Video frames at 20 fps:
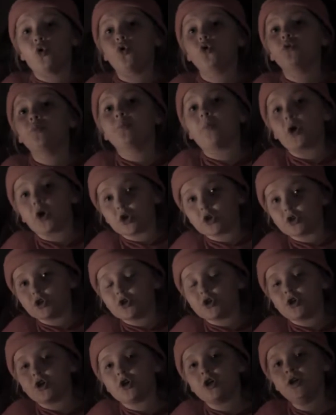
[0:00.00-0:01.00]
old
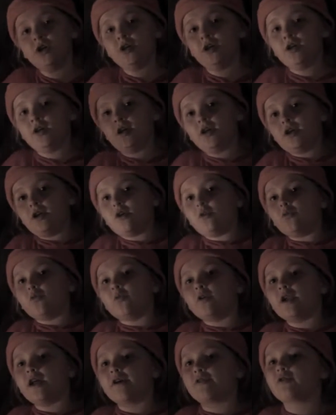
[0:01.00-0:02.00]
partner
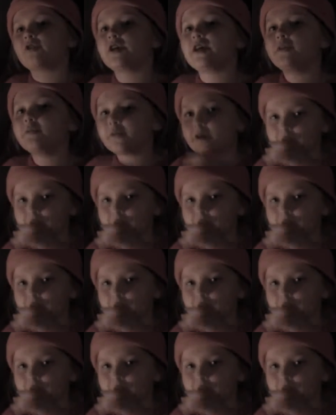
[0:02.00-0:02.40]
whenever he